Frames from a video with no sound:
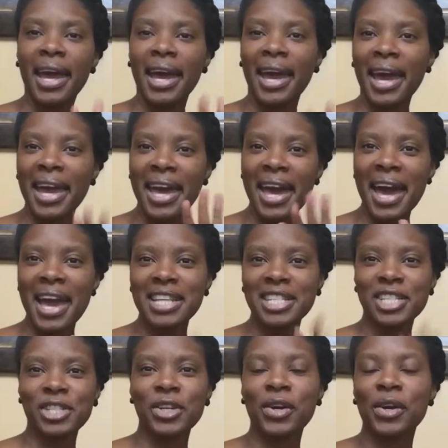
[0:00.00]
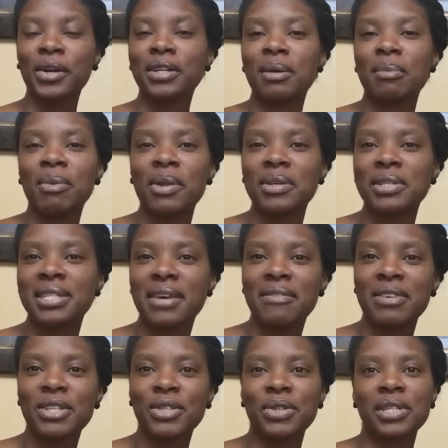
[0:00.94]
Hey guys, it's your girl
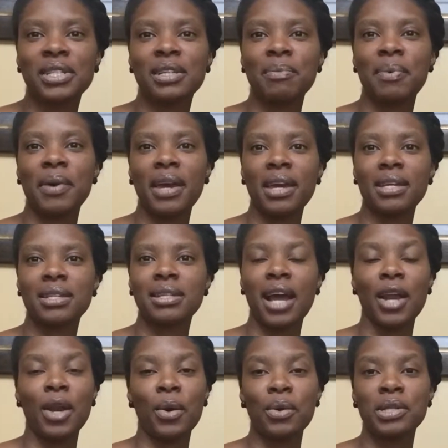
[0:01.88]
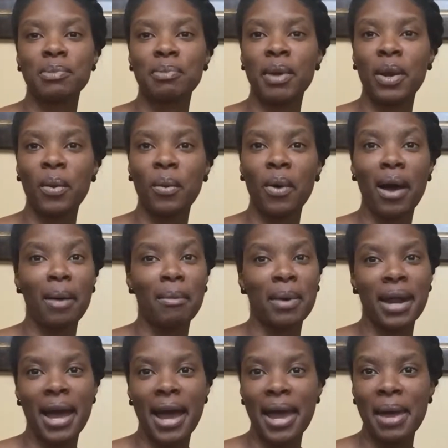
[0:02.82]
007 Georgia Peach. I know it's been a while,
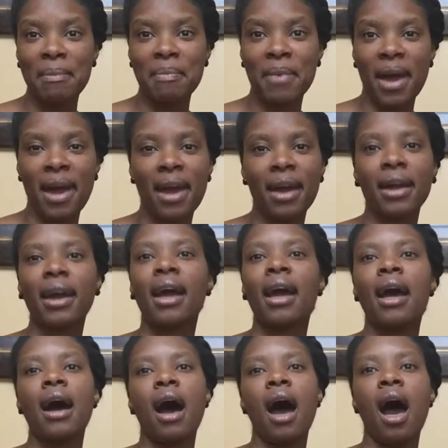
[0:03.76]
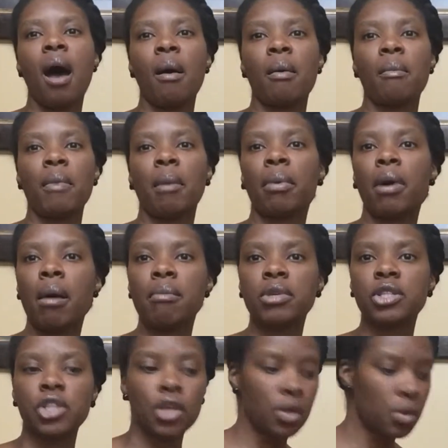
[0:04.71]
but I am back. Um, I'm coming
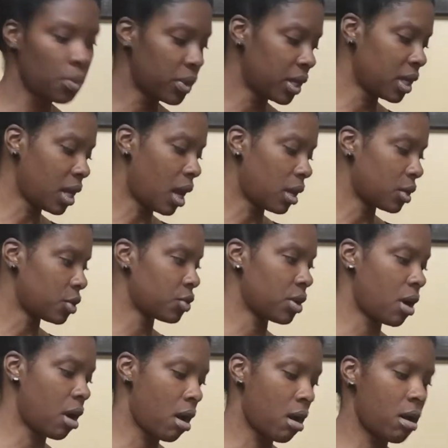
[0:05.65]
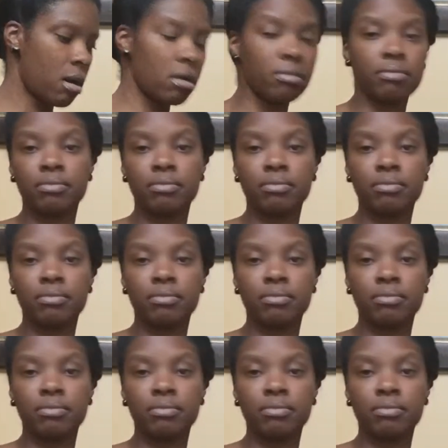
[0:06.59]
to you with a Dollar Tree haul.